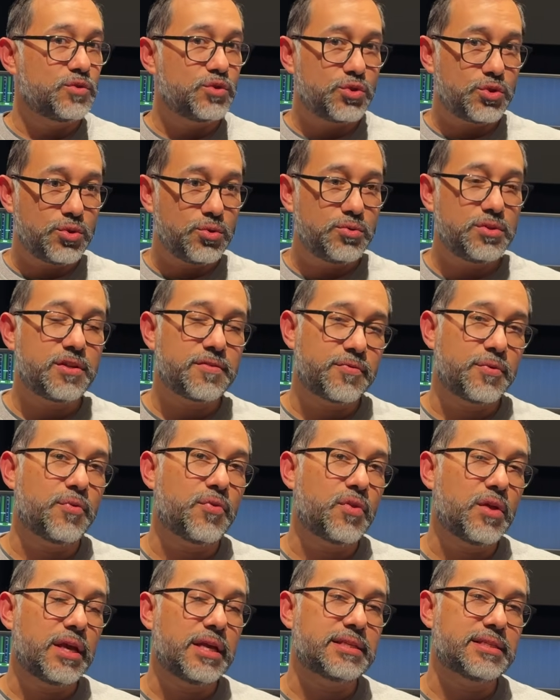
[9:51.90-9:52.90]
two different
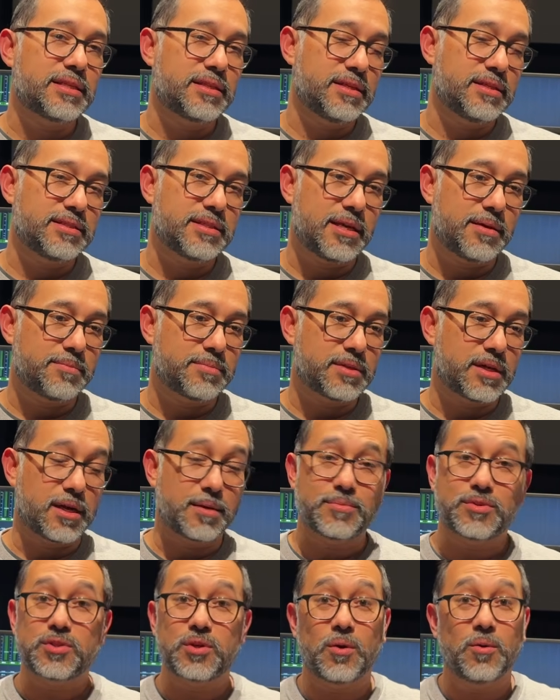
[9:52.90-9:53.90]
things at the same
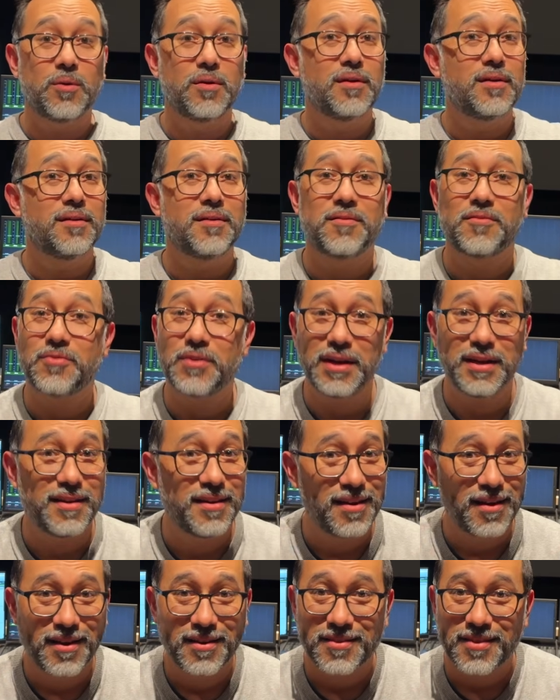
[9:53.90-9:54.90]
time. So, friend,
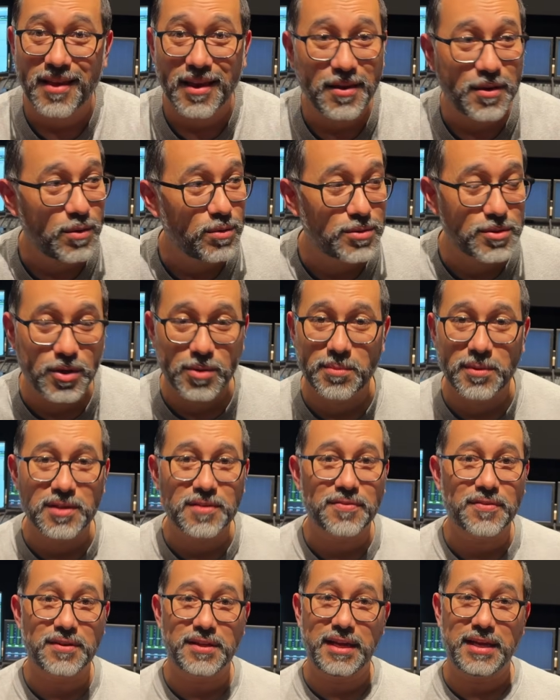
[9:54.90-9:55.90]
thank you so much
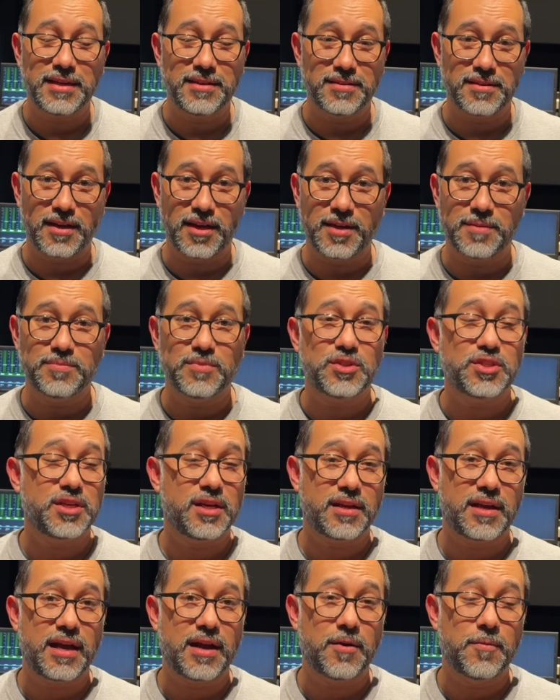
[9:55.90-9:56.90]
for taking time to
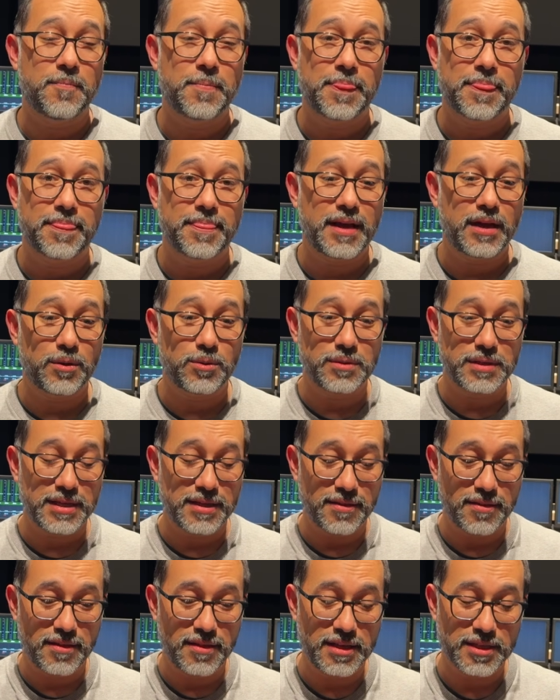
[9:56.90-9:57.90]
check out not
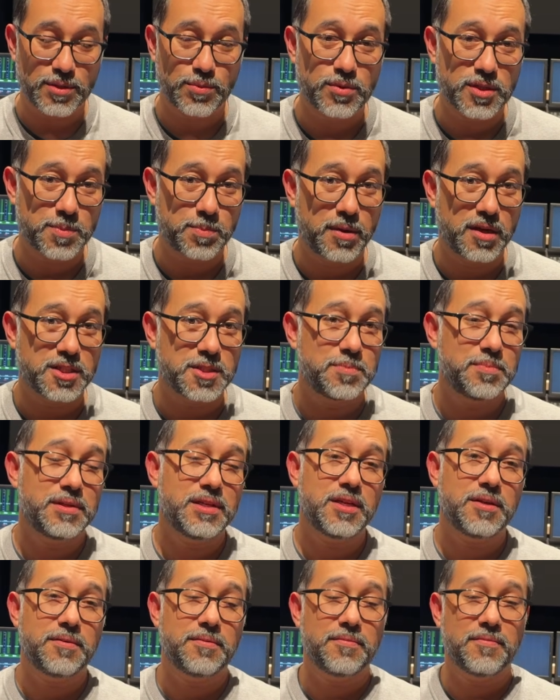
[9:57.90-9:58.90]
only this response
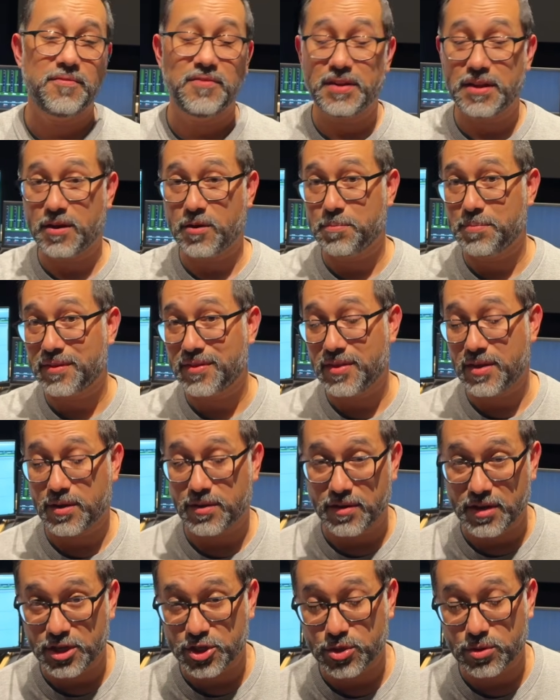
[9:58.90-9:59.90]
video, but the
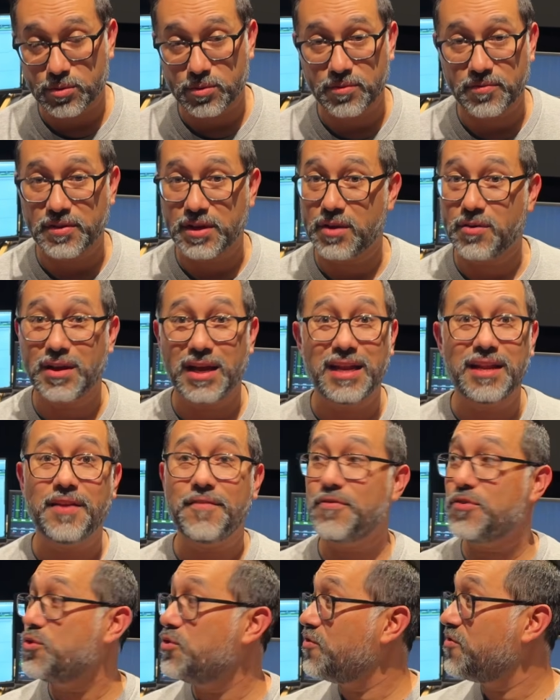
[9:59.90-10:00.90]
initial video. And
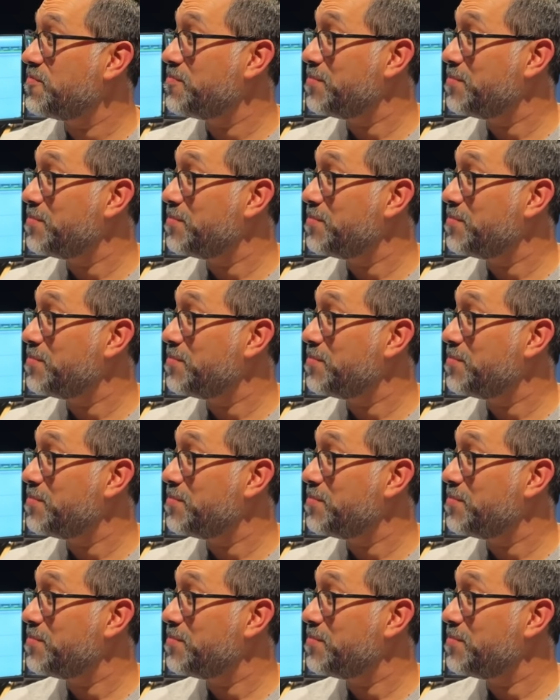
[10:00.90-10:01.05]
if you've